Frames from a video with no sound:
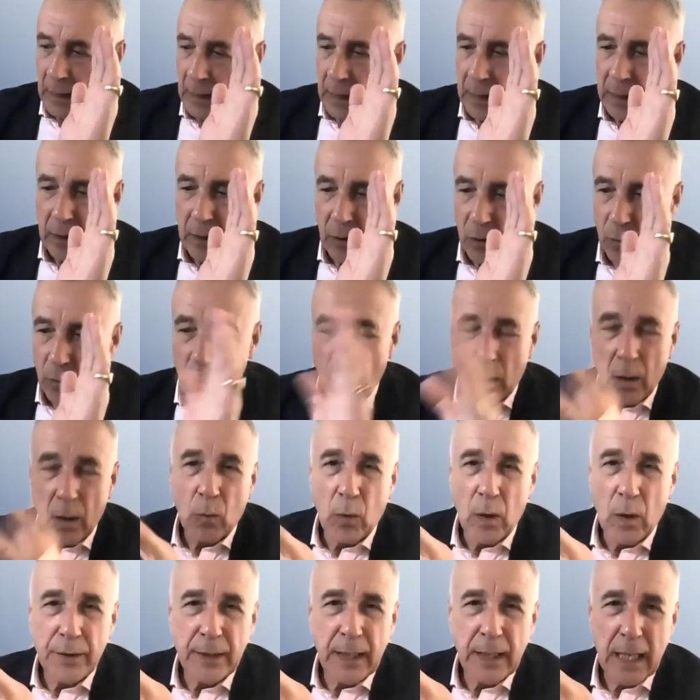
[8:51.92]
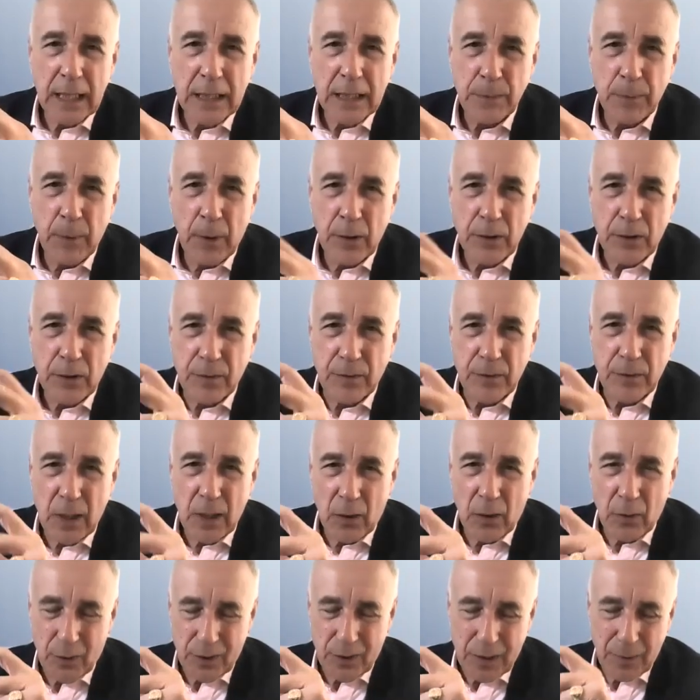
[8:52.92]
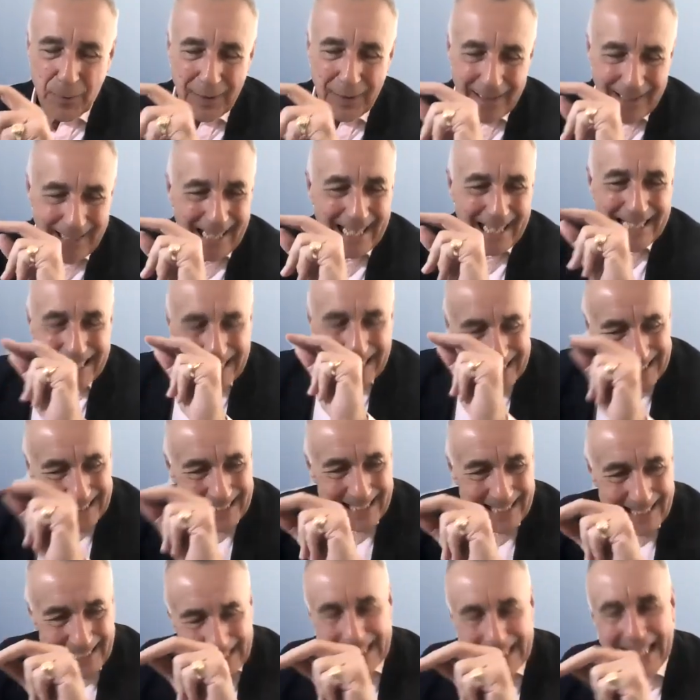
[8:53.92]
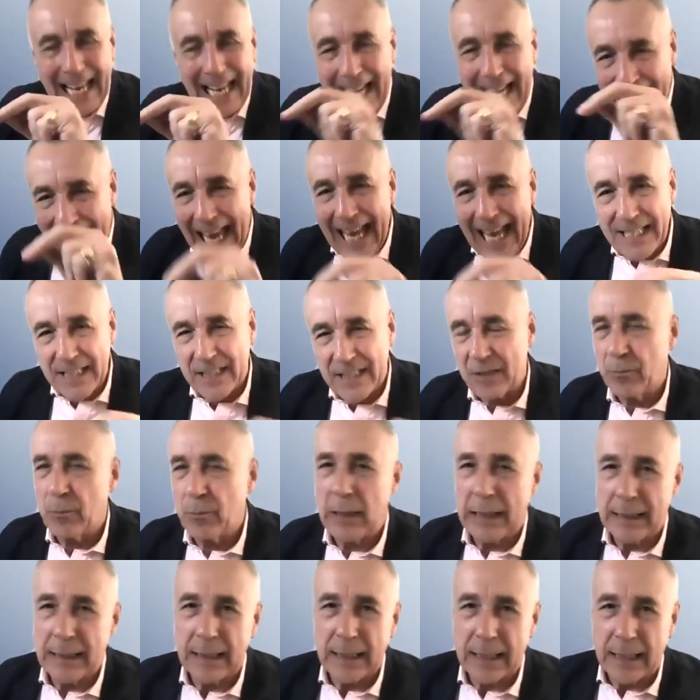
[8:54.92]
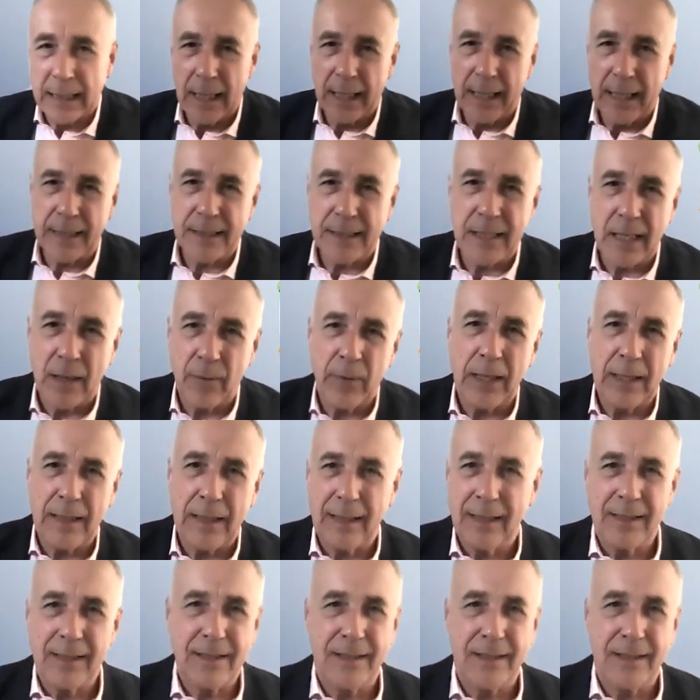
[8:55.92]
you know, what the experts have told us. I mean, and clearly that hasn't been the case. I mean,